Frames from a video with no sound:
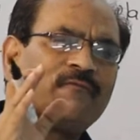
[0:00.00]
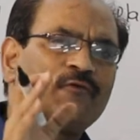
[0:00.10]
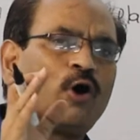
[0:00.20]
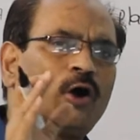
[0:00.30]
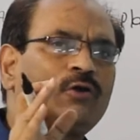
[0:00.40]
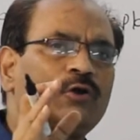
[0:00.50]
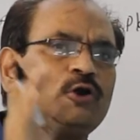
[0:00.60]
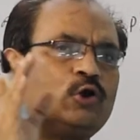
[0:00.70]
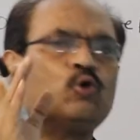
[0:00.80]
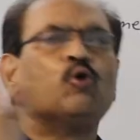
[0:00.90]
have
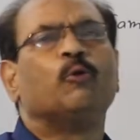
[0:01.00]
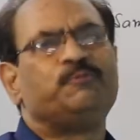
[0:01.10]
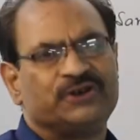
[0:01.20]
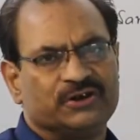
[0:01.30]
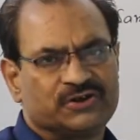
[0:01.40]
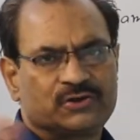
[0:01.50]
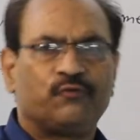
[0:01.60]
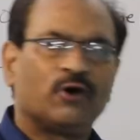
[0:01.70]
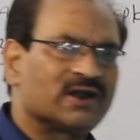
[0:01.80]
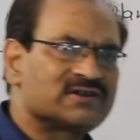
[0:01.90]
got two options.
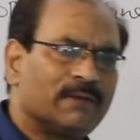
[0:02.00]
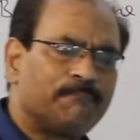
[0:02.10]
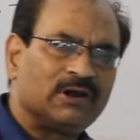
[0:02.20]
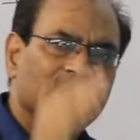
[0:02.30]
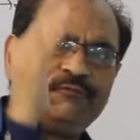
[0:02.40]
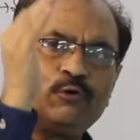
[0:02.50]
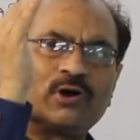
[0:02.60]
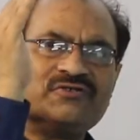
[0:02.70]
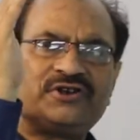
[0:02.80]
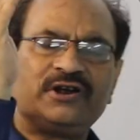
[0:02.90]
For example, if you
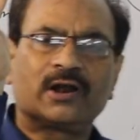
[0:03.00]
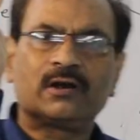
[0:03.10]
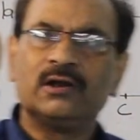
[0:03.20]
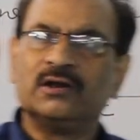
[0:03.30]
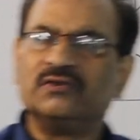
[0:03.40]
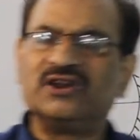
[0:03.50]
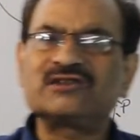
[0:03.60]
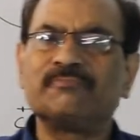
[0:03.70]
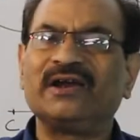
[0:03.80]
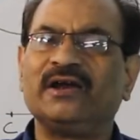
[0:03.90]
consider
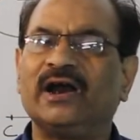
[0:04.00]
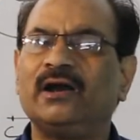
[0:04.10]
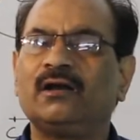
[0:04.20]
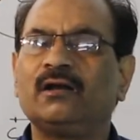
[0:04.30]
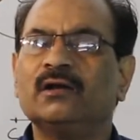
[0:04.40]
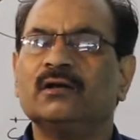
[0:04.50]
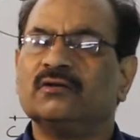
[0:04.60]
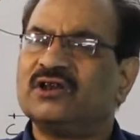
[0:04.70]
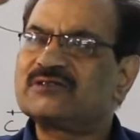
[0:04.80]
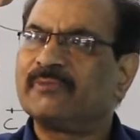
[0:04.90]
this my
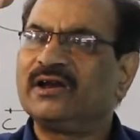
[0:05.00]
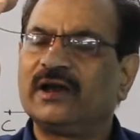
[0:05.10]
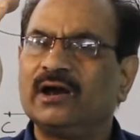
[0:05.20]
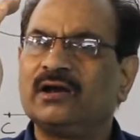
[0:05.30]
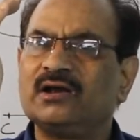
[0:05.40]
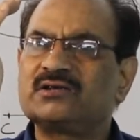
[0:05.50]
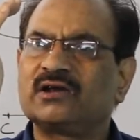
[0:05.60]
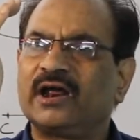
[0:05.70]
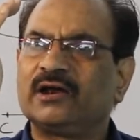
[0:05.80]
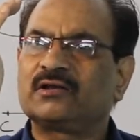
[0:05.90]
hand
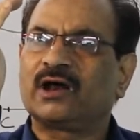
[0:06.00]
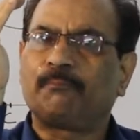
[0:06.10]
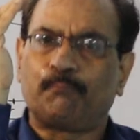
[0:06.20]
is like the